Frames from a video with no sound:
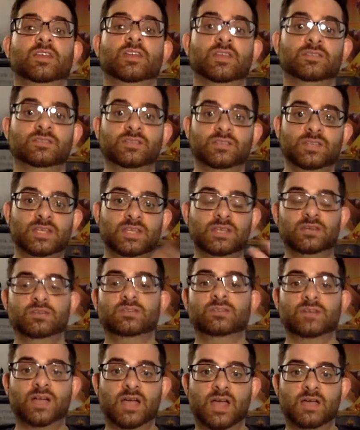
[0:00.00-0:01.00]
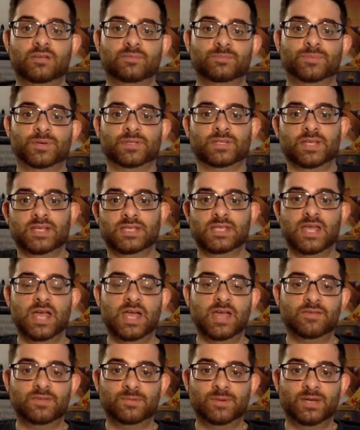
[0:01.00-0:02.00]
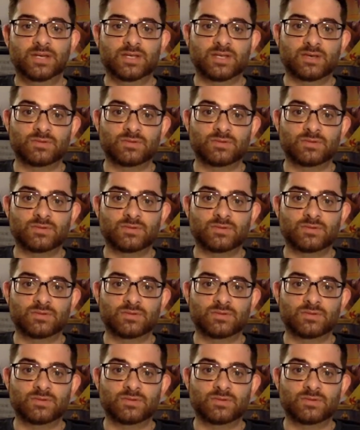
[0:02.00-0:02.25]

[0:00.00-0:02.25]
and did the heel, but like, yeah, everybody,